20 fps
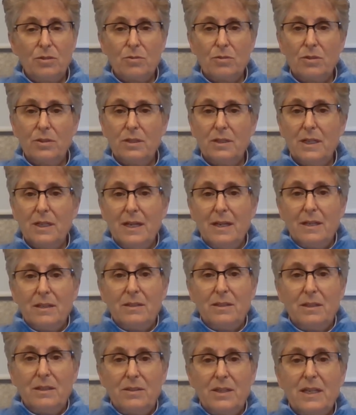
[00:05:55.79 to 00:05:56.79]
or
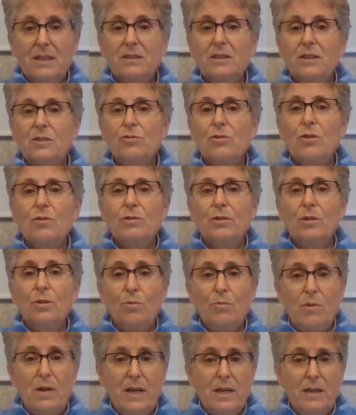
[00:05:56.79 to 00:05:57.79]
the things that draw you
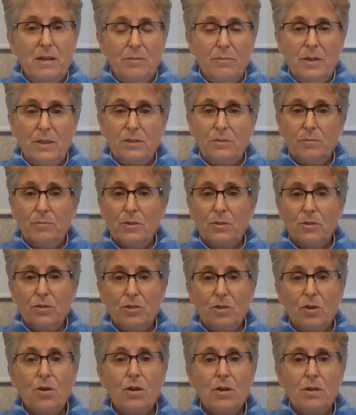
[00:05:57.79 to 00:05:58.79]
away are much more
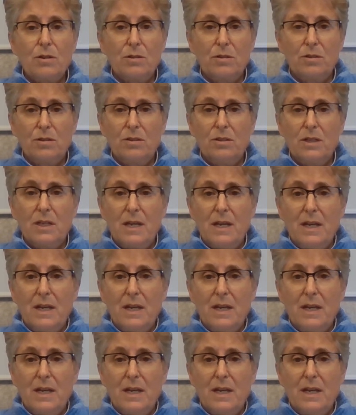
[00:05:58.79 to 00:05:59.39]
charged